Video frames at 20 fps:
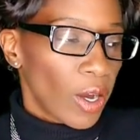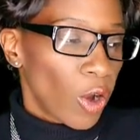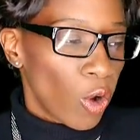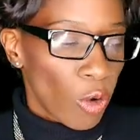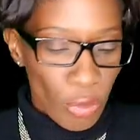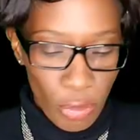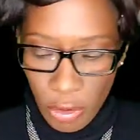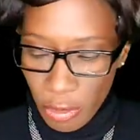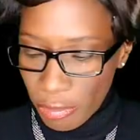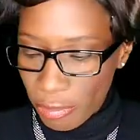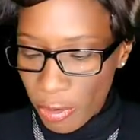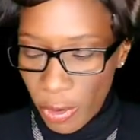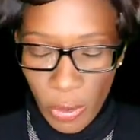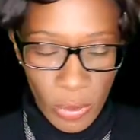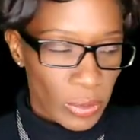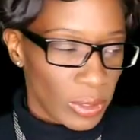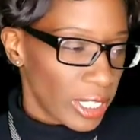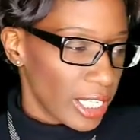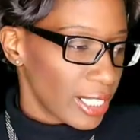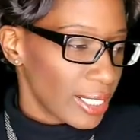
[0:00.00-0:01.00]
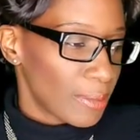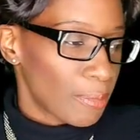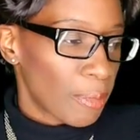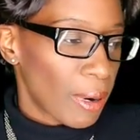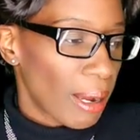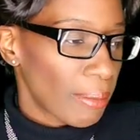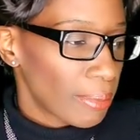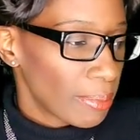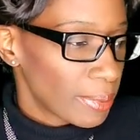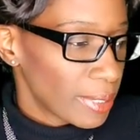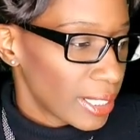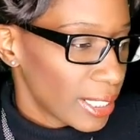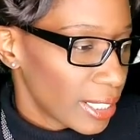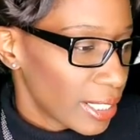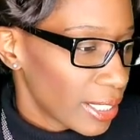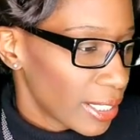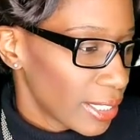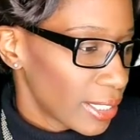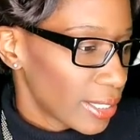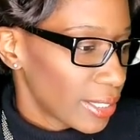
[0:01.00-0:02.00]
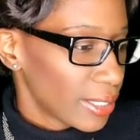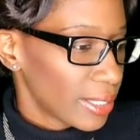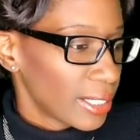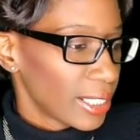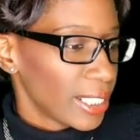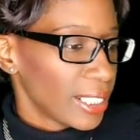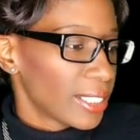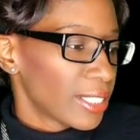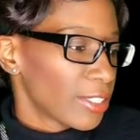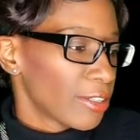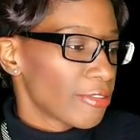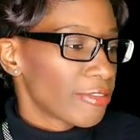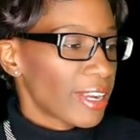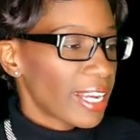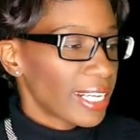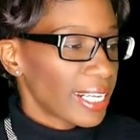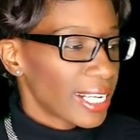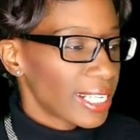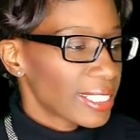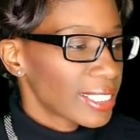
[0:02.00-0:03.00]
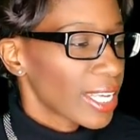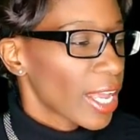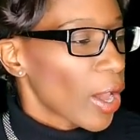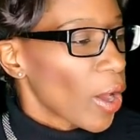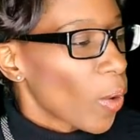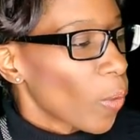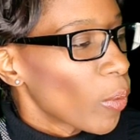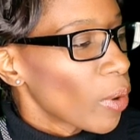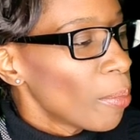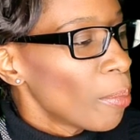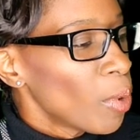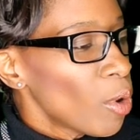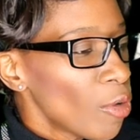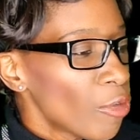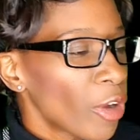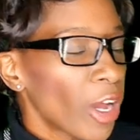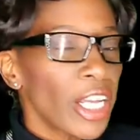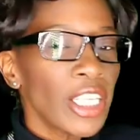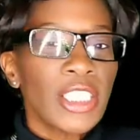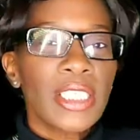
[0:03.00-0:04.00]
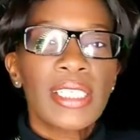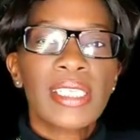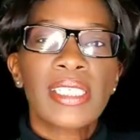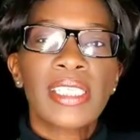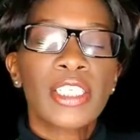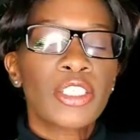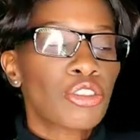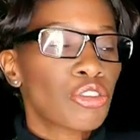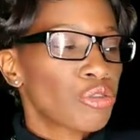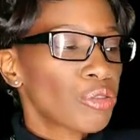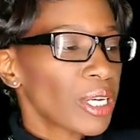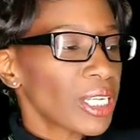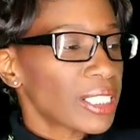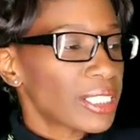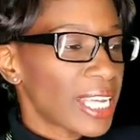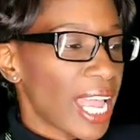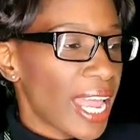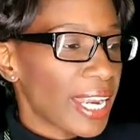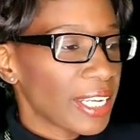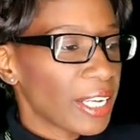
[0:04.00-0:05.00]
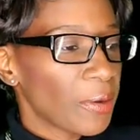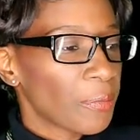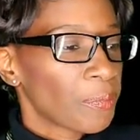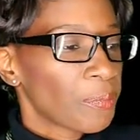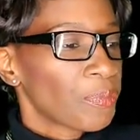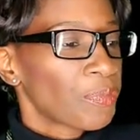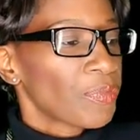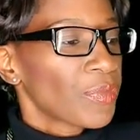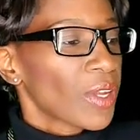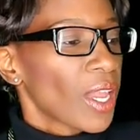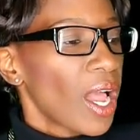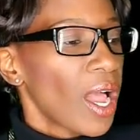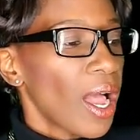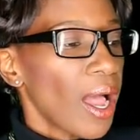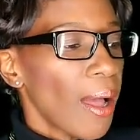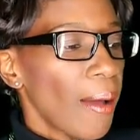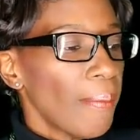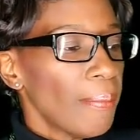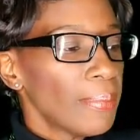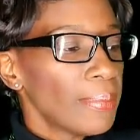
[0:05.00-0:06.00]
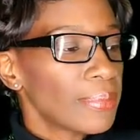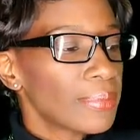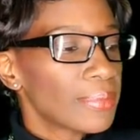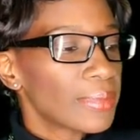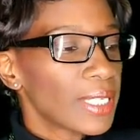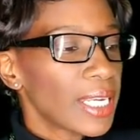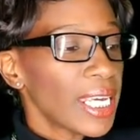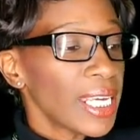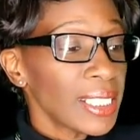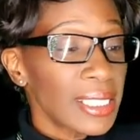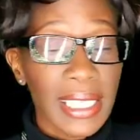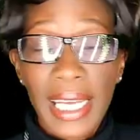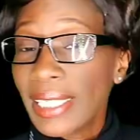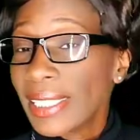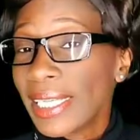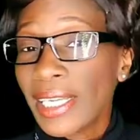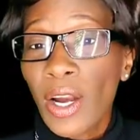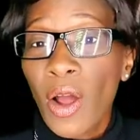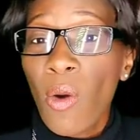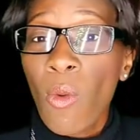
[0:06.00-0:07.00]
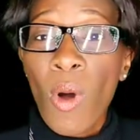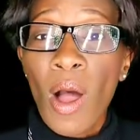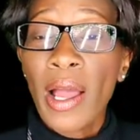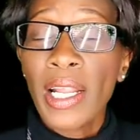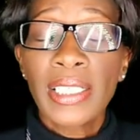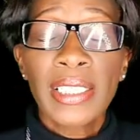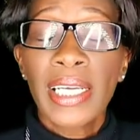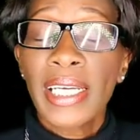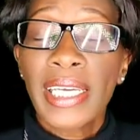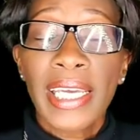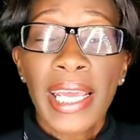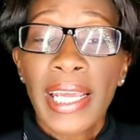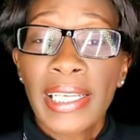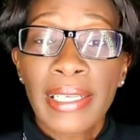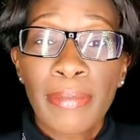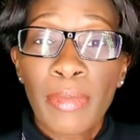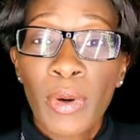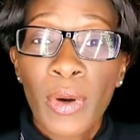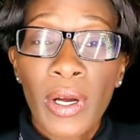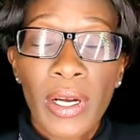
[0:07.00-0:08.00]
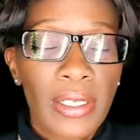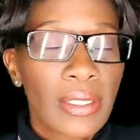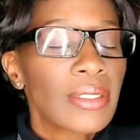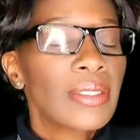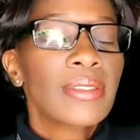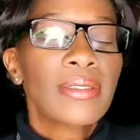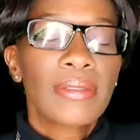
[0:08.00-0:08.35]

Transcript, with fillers: over a phone that's probably leased or financed. We move on to see Trick Daddy. Um, he says he don't want Nikki anymore.